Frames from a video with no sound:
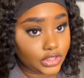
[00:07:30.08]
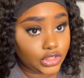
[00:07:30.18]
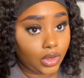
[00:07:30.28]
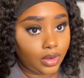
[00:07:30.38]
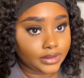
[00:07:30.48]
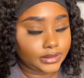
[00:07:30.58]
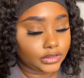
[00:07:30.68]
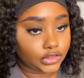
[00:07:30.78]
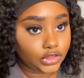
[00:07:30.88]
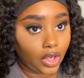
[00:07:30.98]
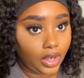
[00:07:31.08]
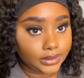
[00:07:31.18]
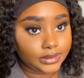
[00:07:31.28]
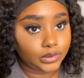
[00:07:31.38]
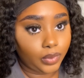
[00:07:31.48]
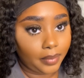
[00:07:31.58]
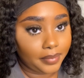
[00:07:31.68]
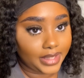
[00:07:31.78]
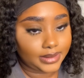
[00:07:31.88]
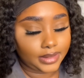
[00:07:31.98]
sauce is what
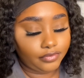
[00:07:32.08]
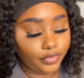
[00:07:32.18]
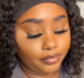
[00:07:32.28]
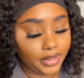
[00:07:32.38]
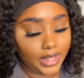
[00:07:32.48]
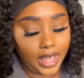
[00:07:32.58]
makes it for me.